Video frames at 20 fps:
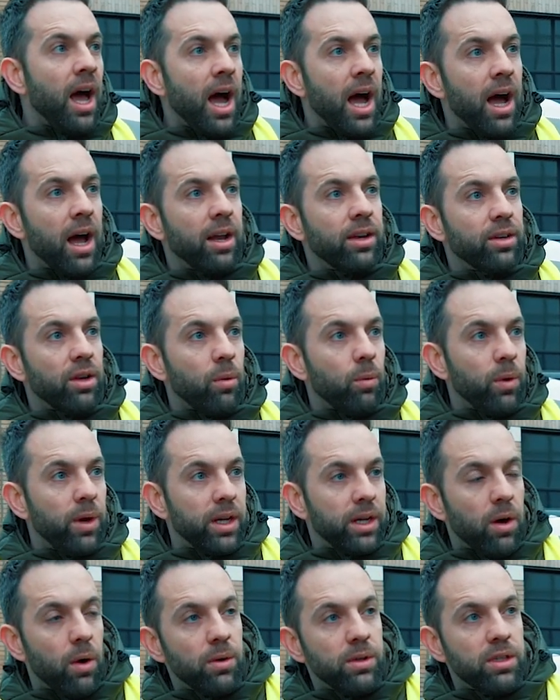And
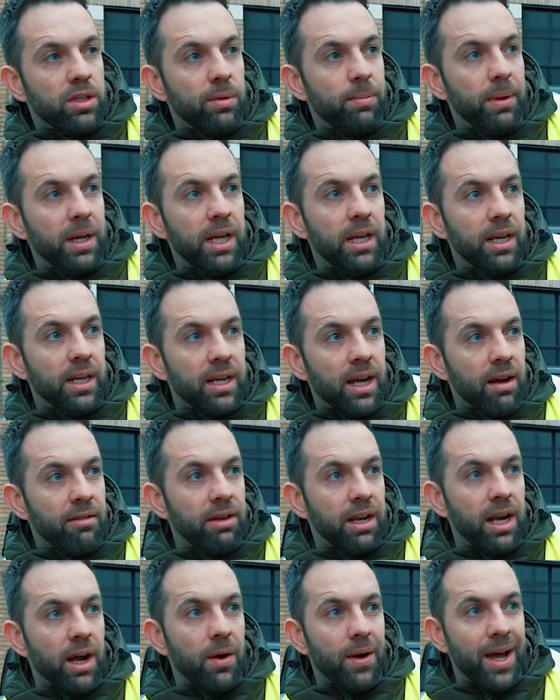we're going to be
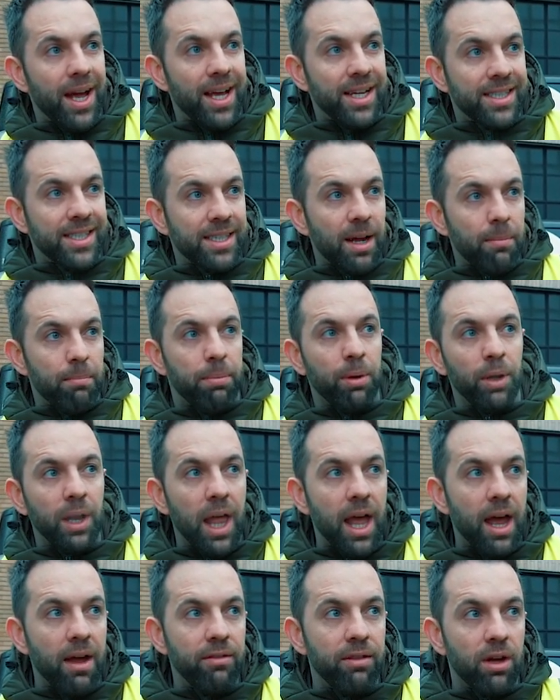carrying out a sample
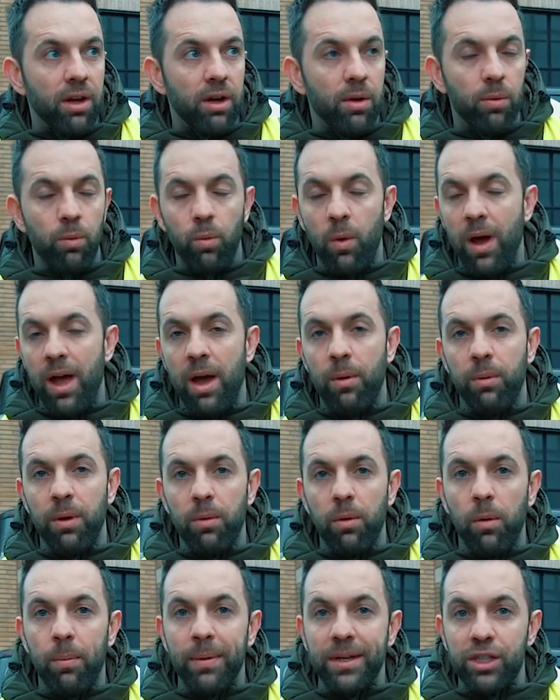area where we
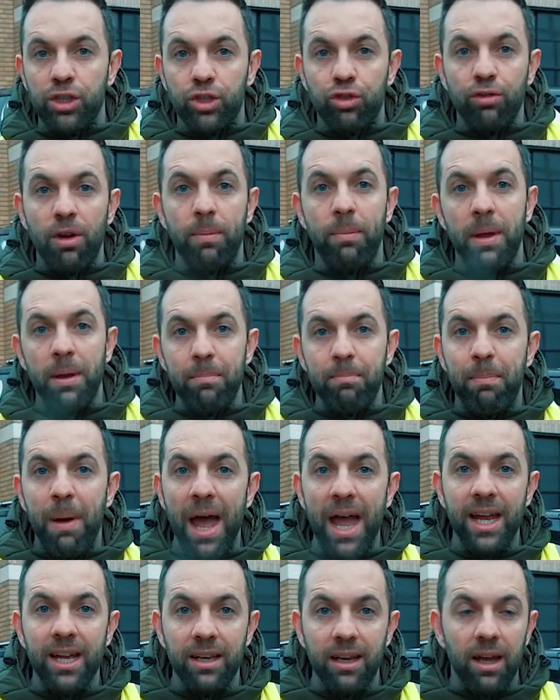will be stripping
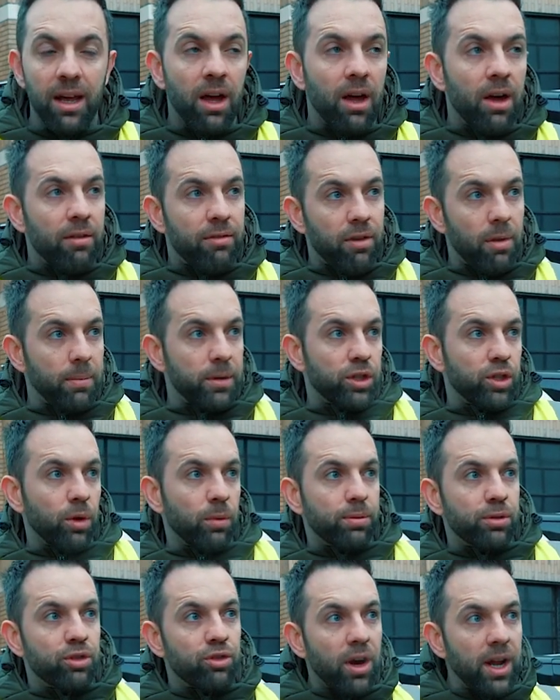paint from a
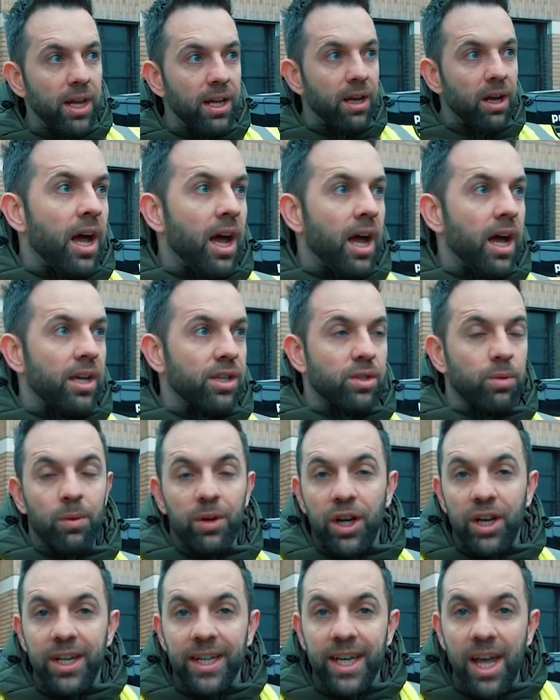substrate. Uh, so we're
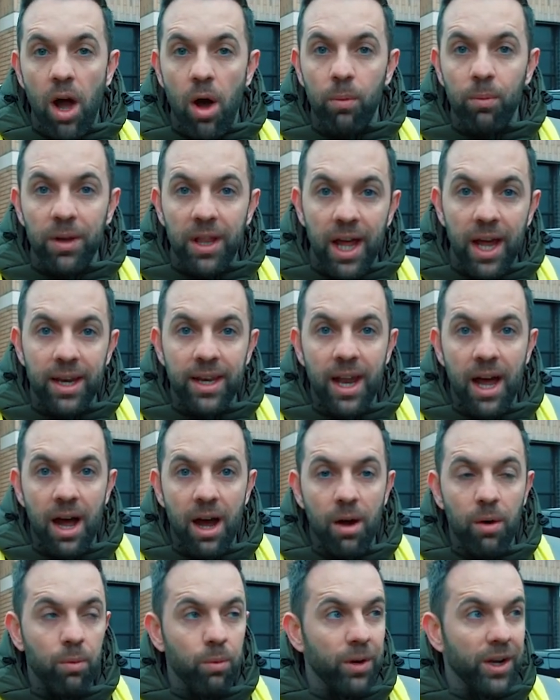going to get on with that
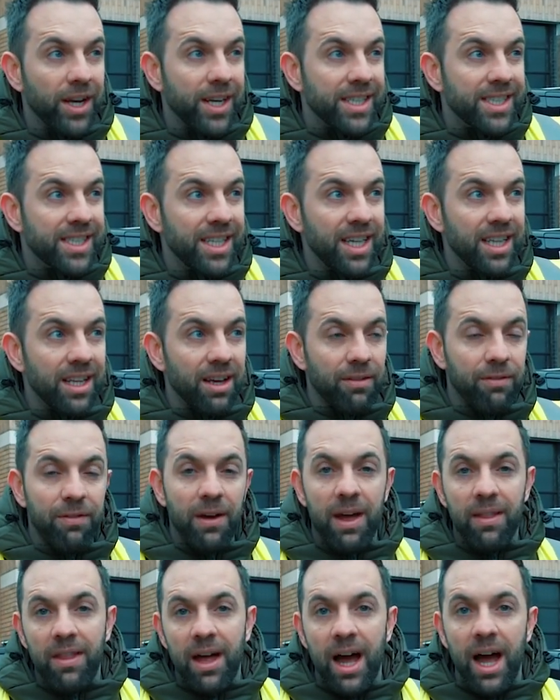now. We're going to see the
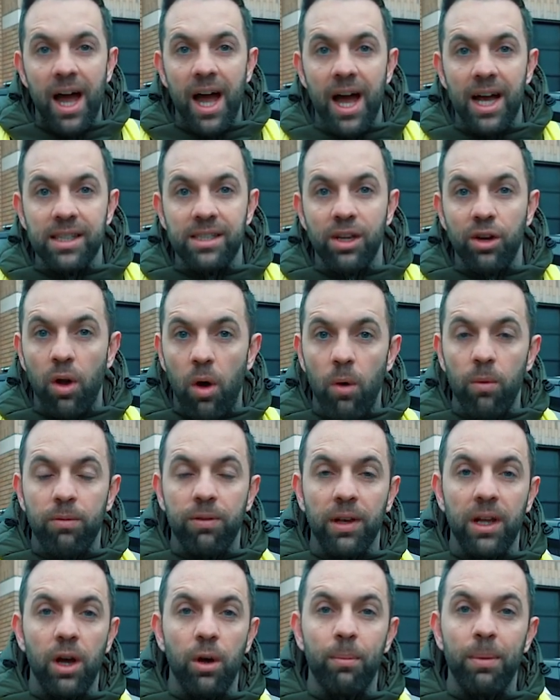effect that has, and
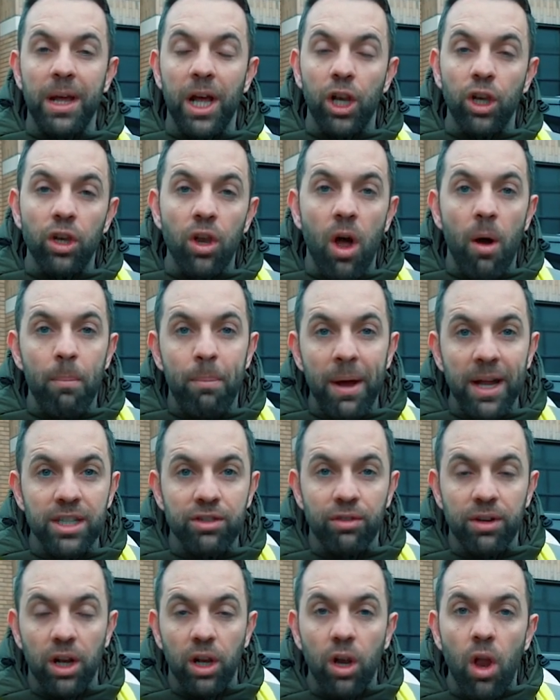hopefully it'll be a lot
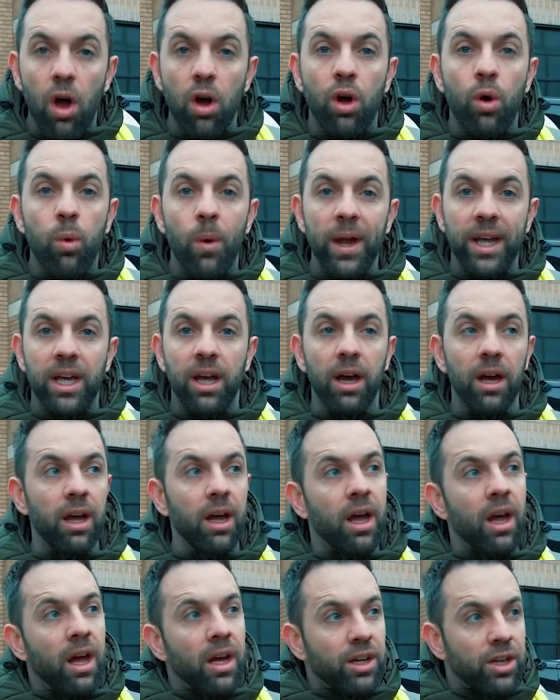better and a lot quicker,
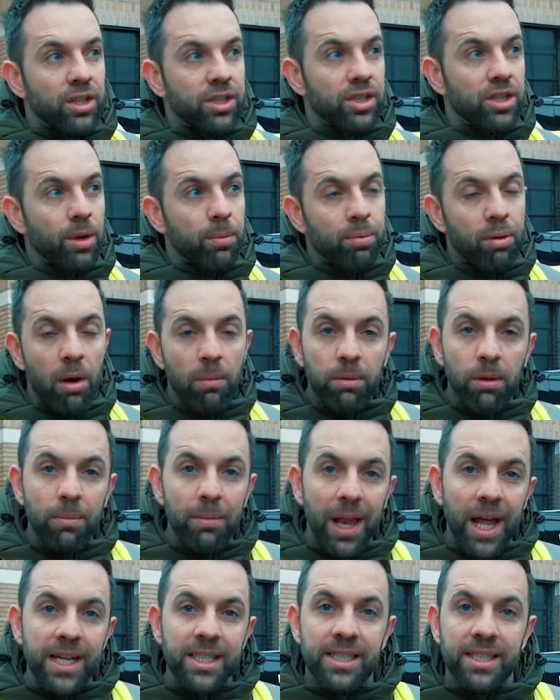because the problem
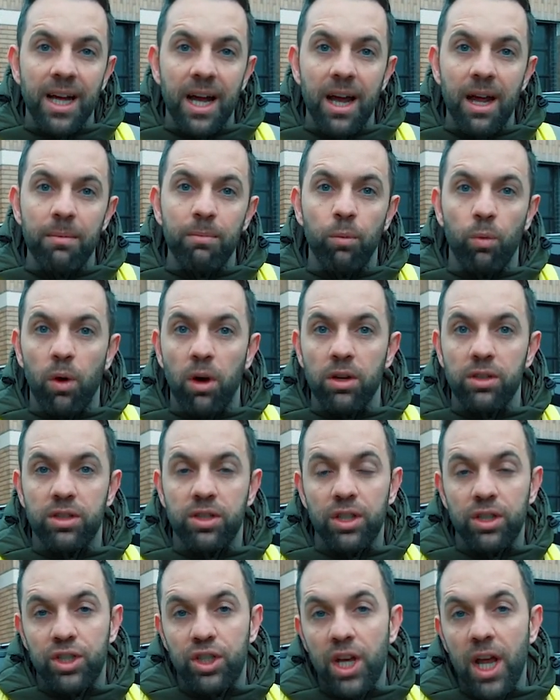last time was
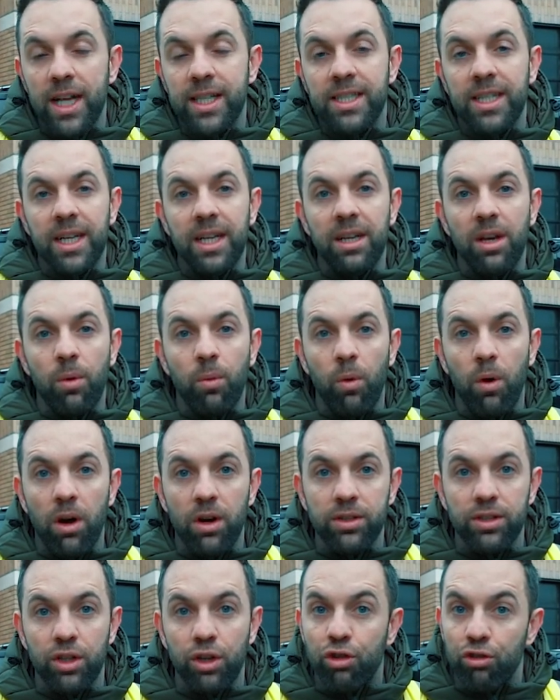the jetting
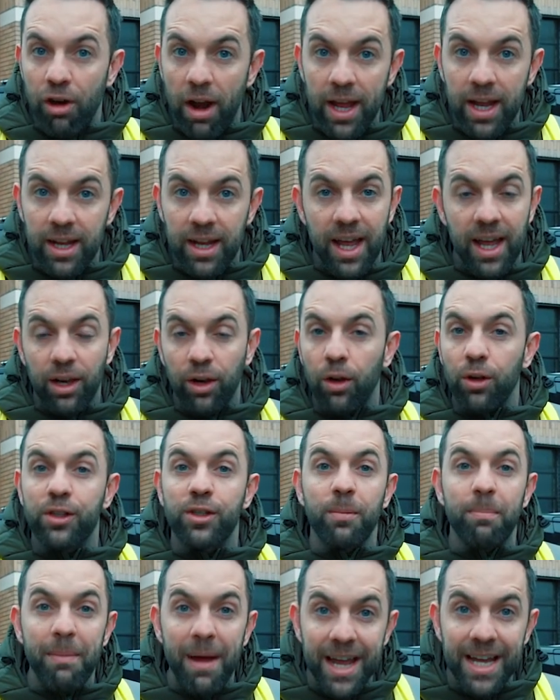was great. It
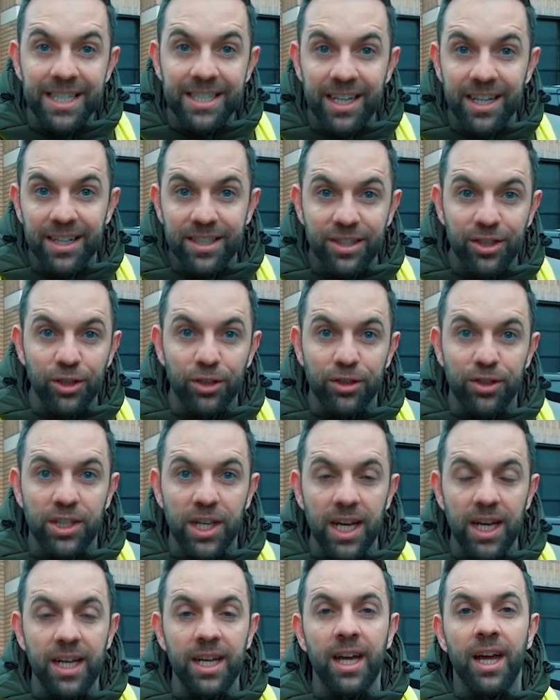looked amazing, as you'll
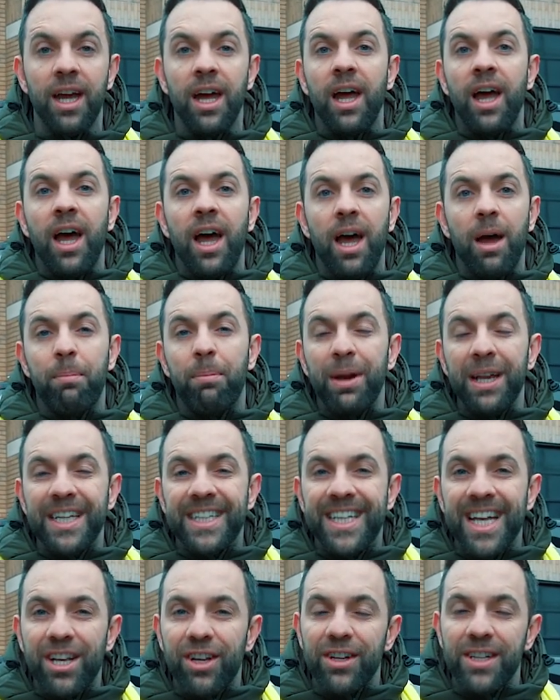see, uh, but
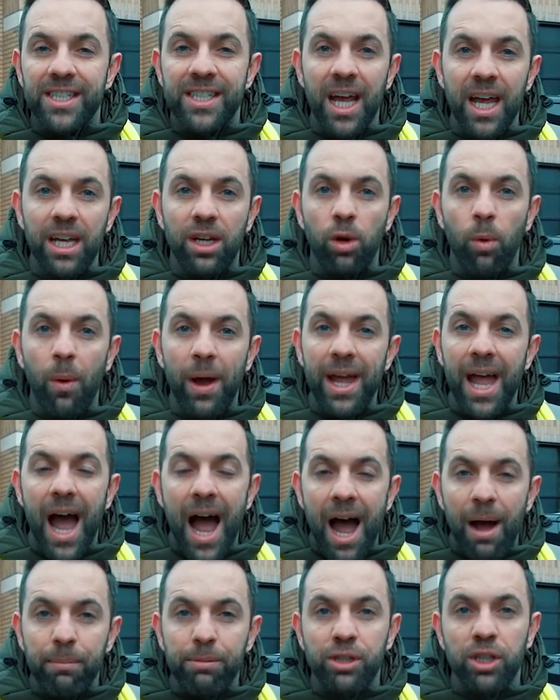it didn't take away
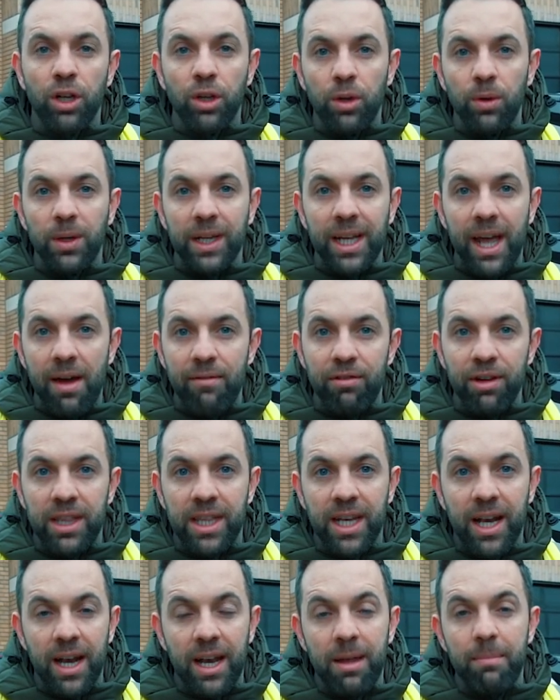absolutely
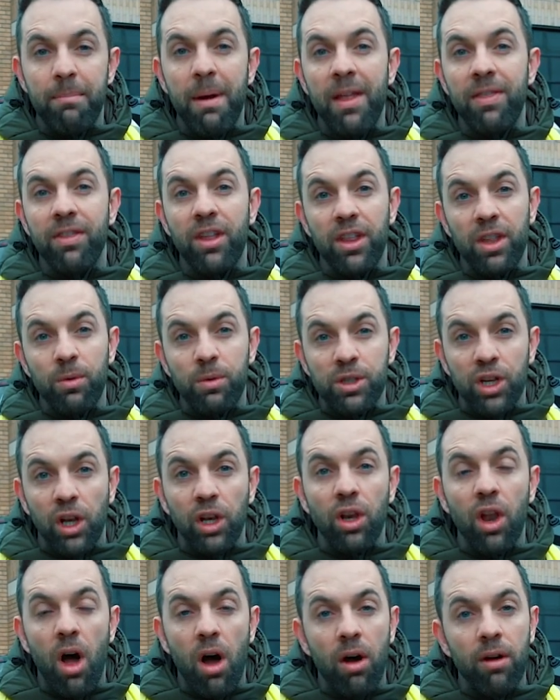everything, and it meant that there was a
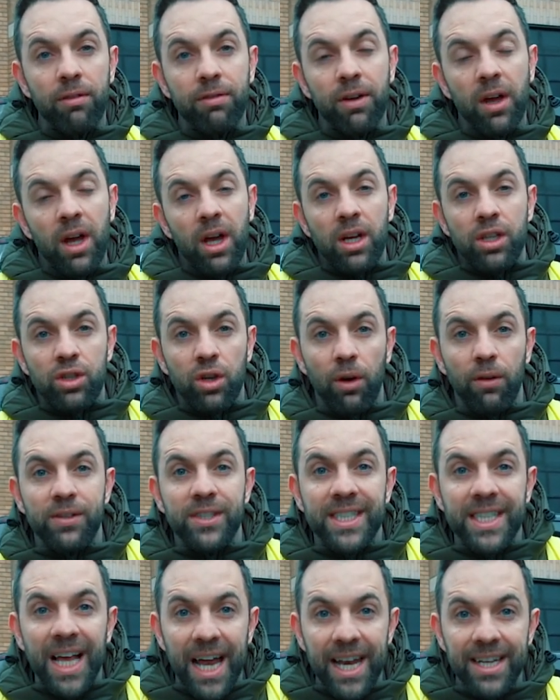lot of sort of
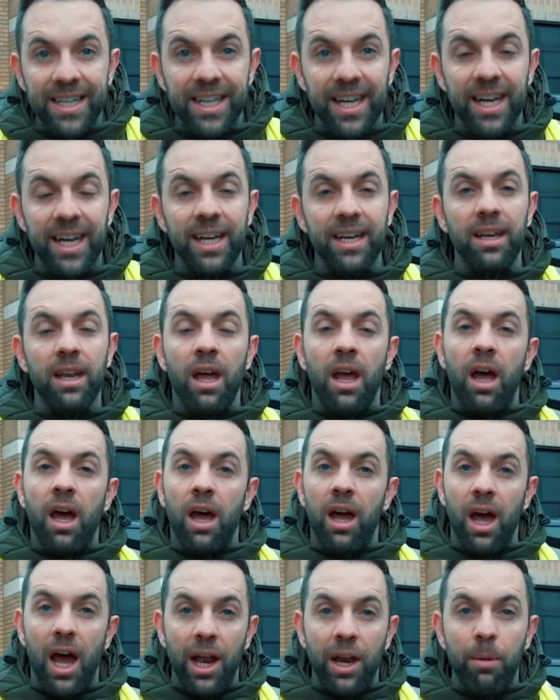sanding
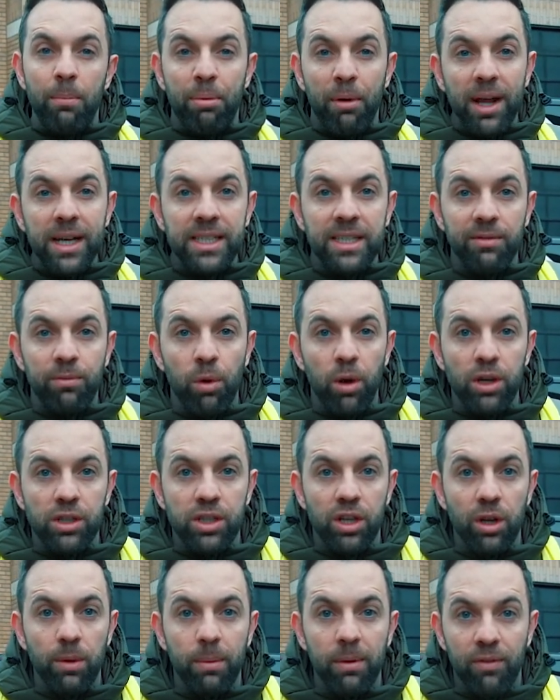uh, and abrasive work
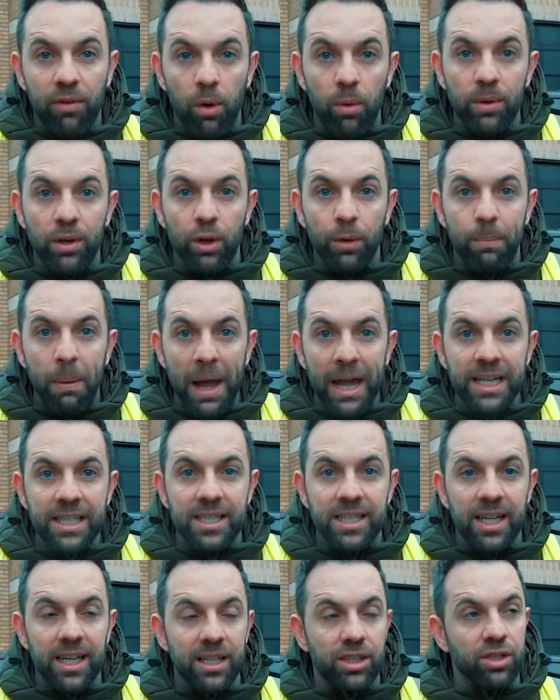to do before we could
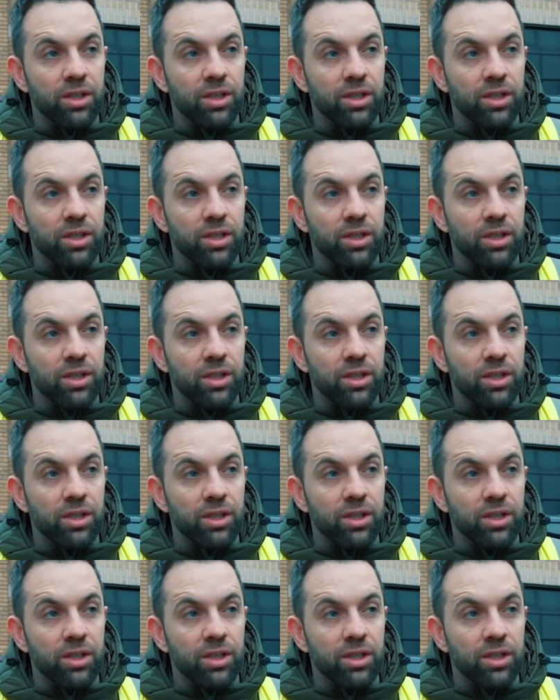paint it.